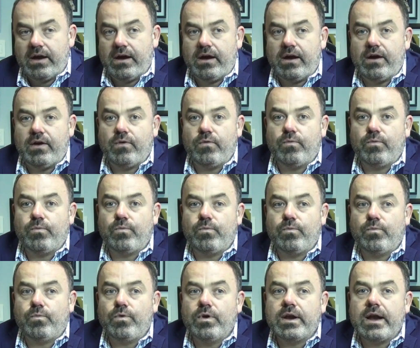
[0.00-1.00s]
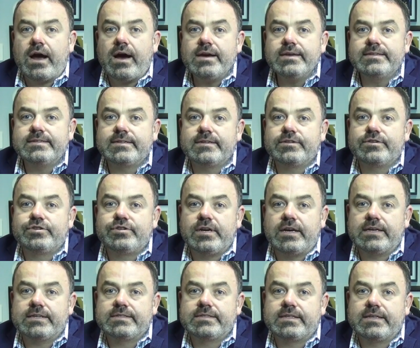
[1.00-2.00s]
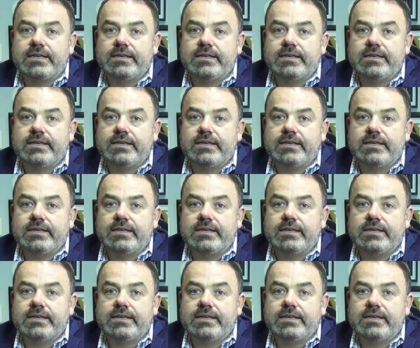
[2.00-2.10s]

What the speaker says: Uh, what I suggest